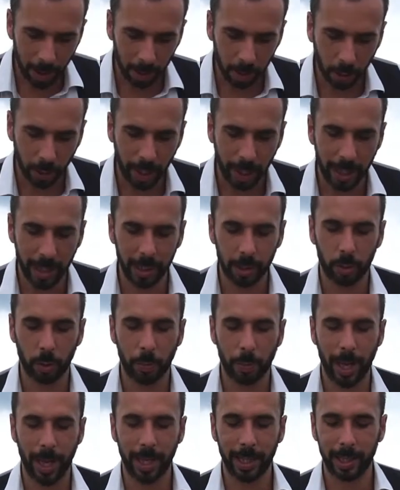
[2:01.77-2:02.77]
trying to
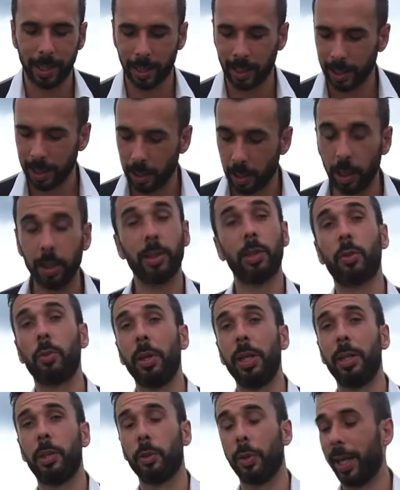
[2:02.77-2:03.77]
make a
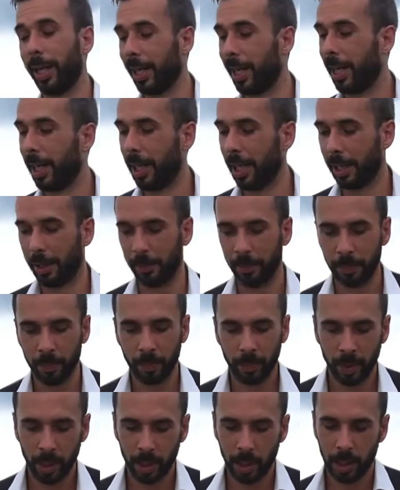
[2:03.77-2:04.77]
sweet drink here.
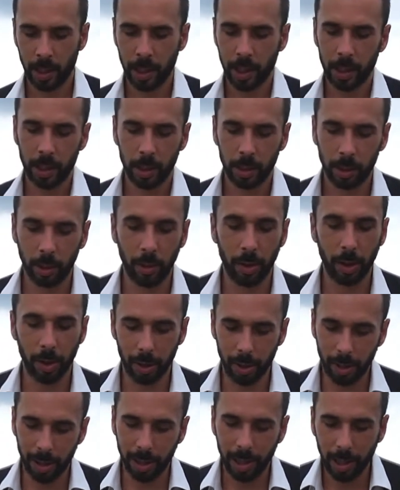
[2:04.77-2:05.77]
So
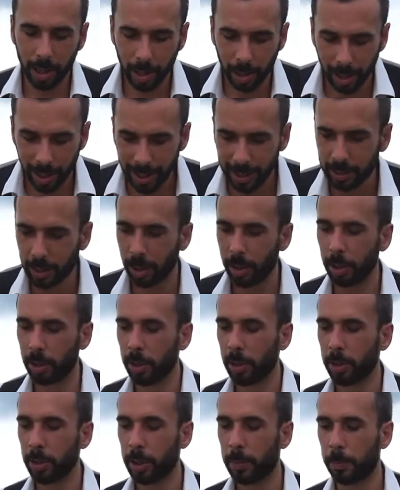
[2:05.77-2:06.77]
a little
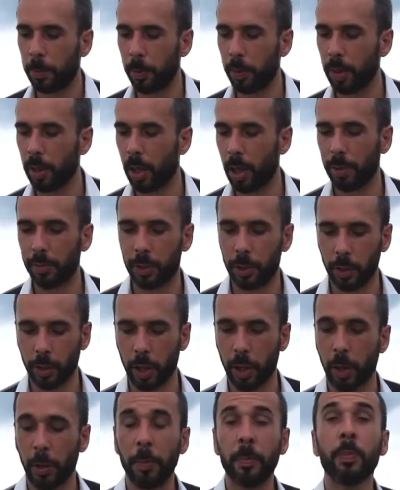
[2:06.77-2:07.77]
spoon of
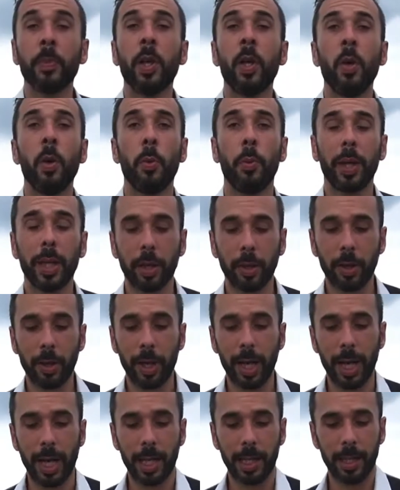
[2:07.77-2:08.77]
sugar. We're gonna
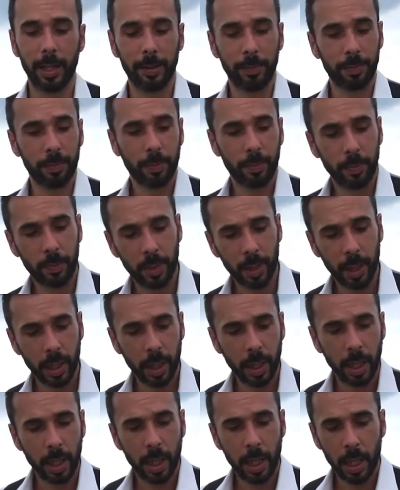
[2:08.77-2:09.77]
add a
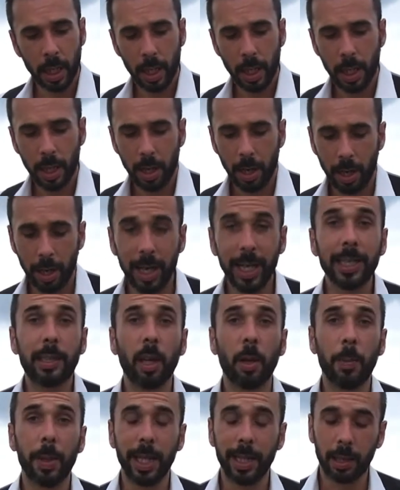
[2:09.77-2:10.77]
little
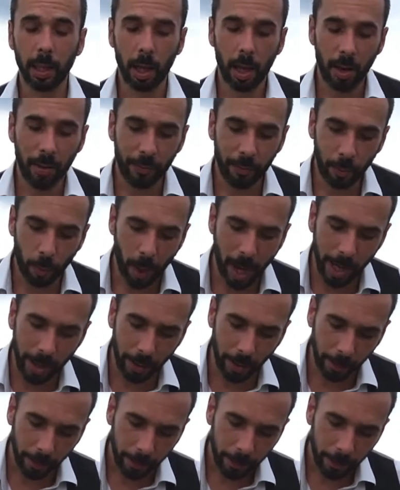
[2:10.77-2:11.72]
bit of water.